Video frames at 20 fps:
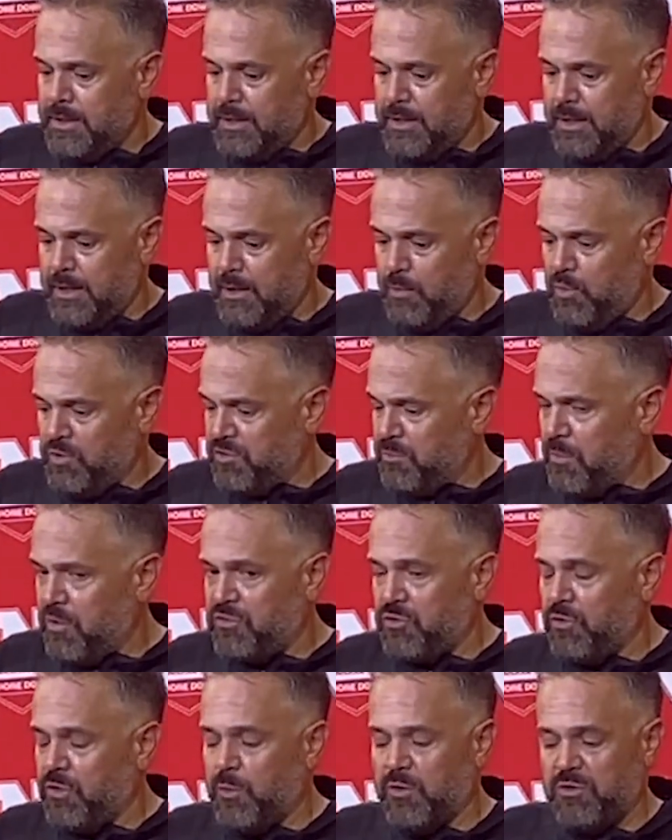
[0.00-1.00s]

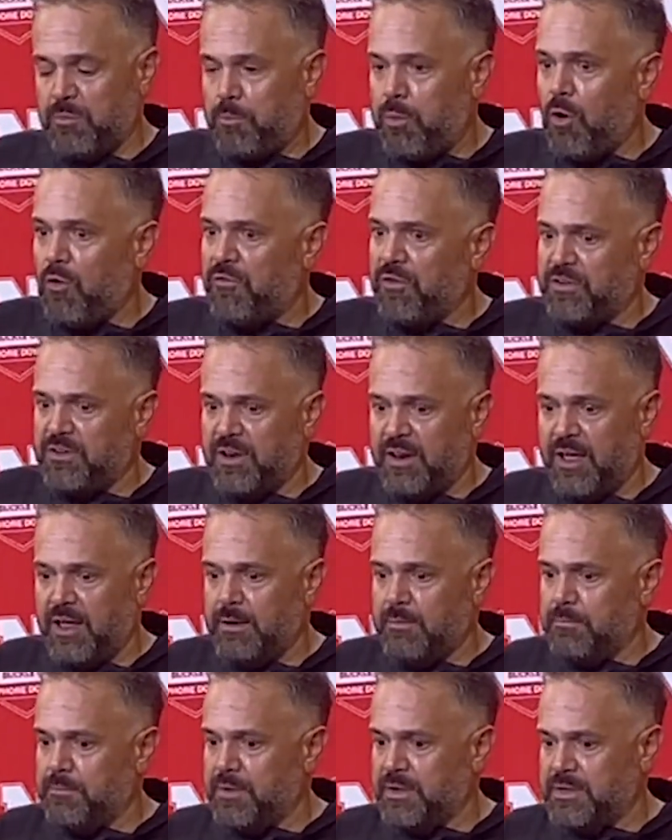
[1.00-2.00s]
certainly wasn't perfect
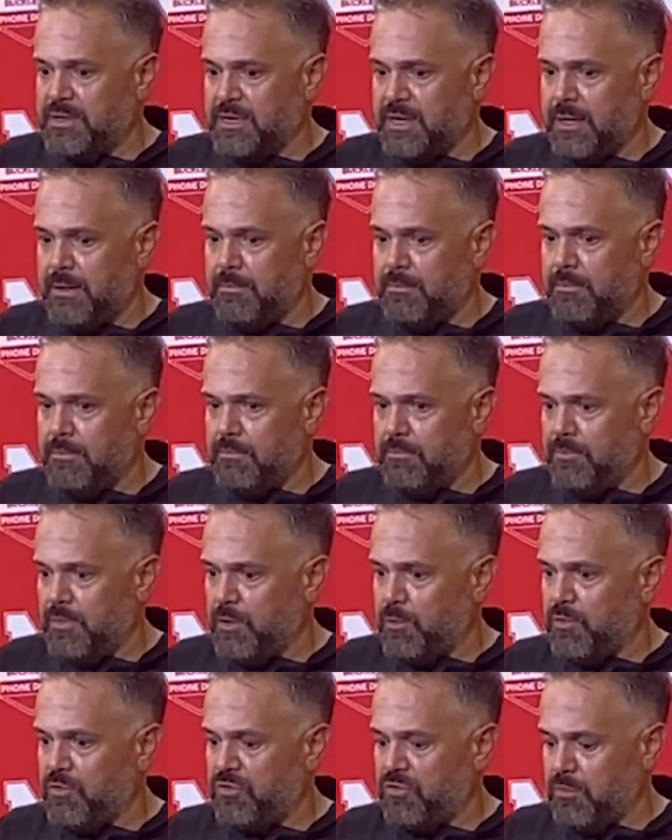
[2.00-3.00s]
tonight, but
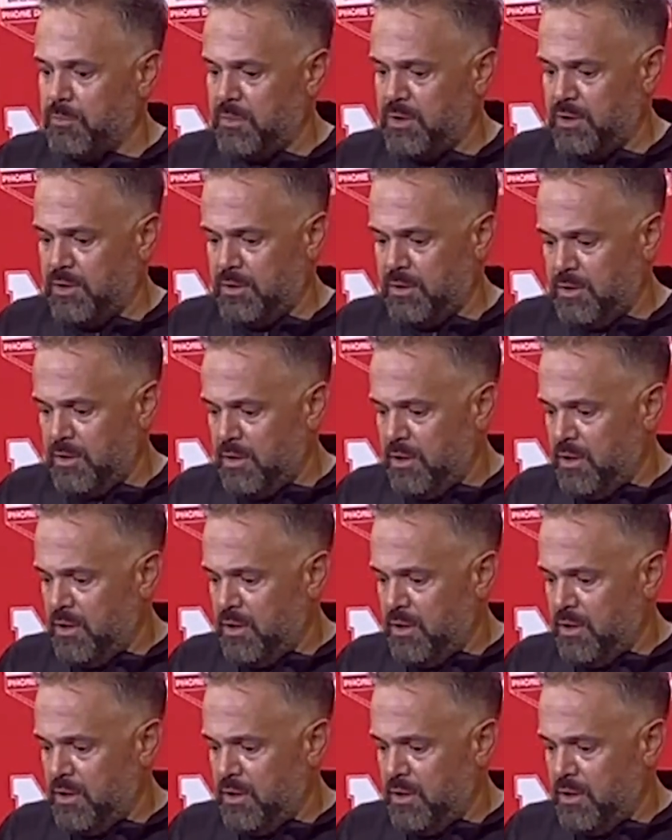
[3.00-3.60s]
there were some a